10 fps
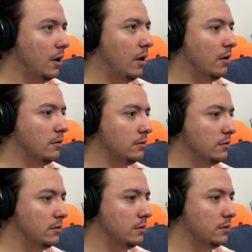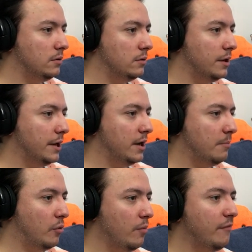Oh.
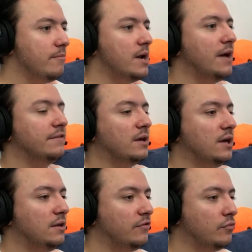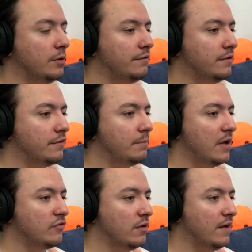A poem from Natsuki, distributed at
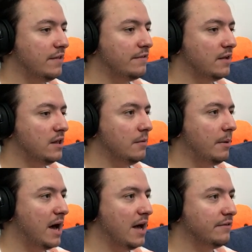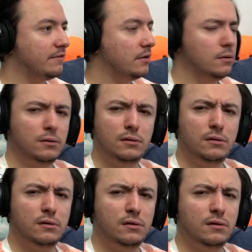special events in the past.
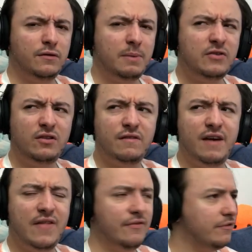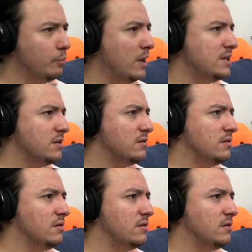Special events? What?